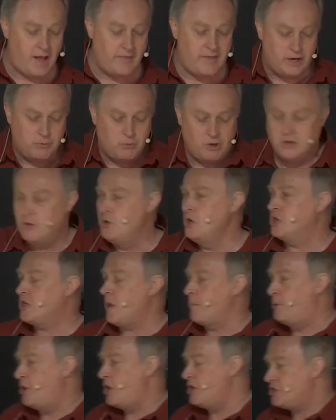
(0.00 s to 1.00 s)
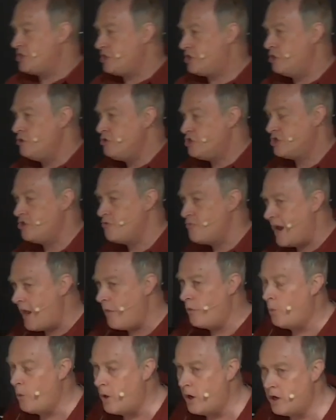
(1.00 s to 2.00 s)
And then I want to look at persecution
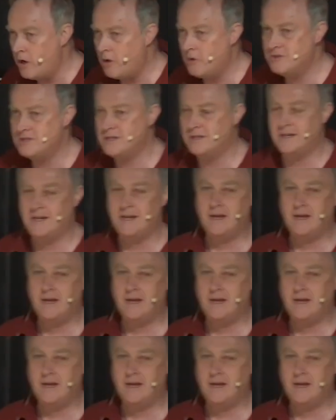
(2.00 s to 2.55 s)
around the world,